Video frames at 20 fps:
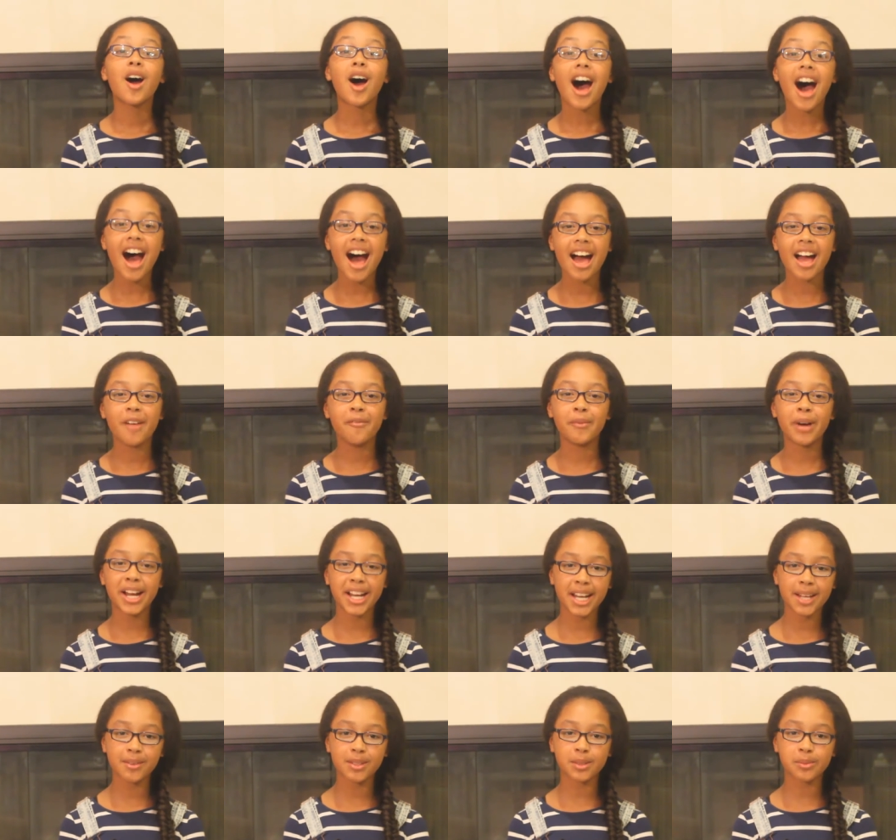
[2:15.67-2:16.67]
Hi, my
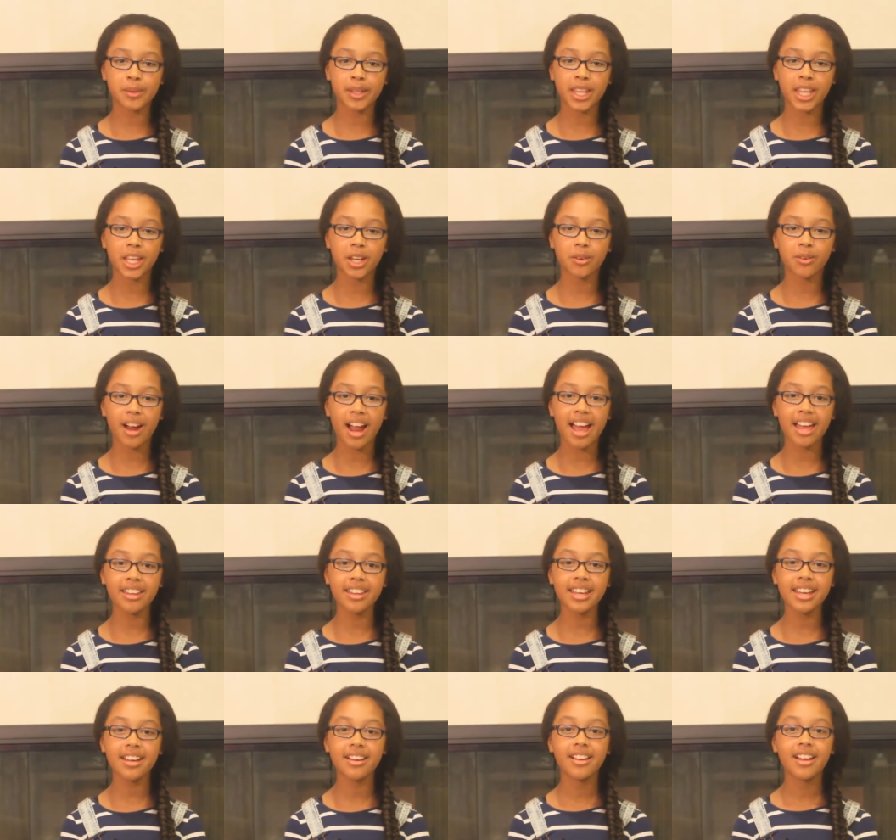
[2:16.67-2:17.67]
name is Malia
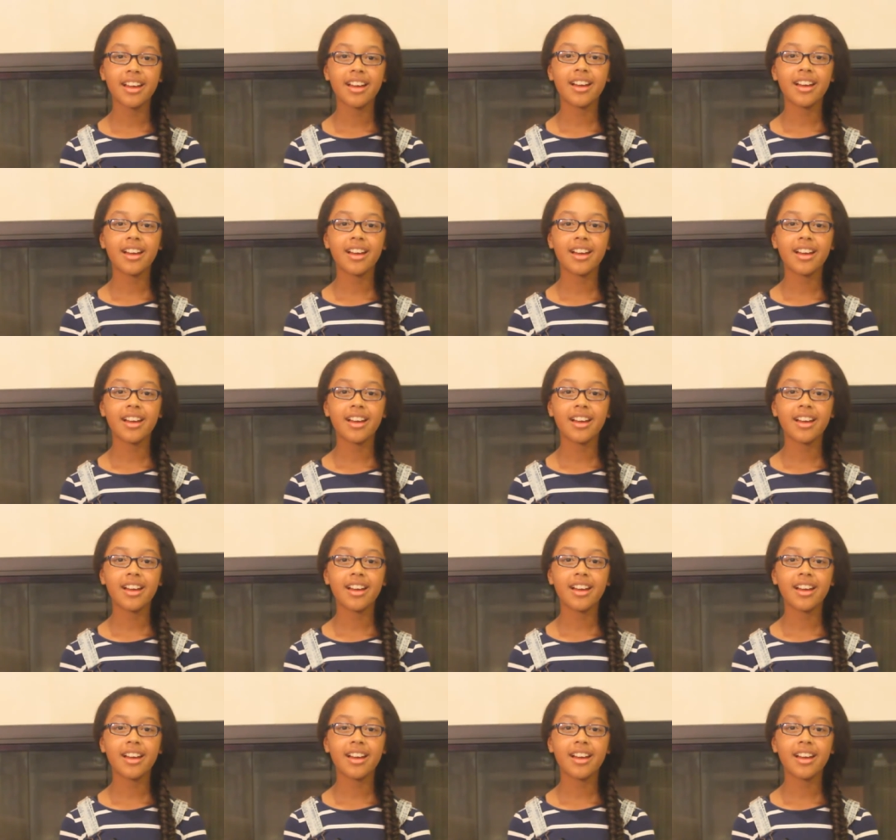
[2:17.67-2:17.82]
Riley.